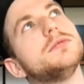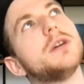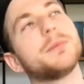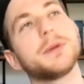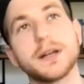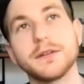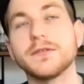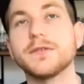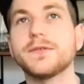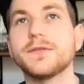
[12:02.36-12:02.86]
I'm
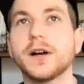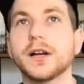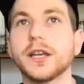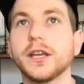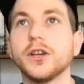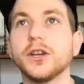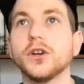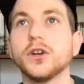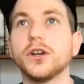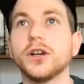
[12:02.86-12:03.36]
gonna have a
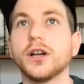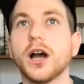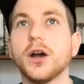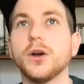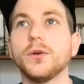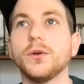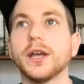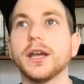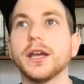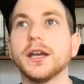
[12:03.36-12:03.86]
fucking good
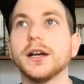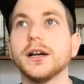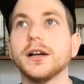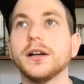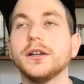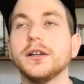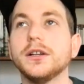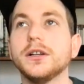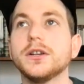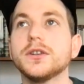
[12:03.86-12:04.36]
go here.
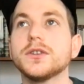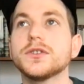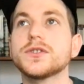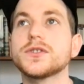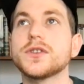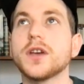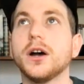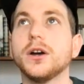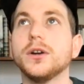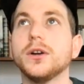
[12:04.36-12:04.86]

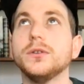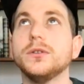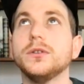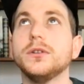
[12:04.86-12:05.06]
So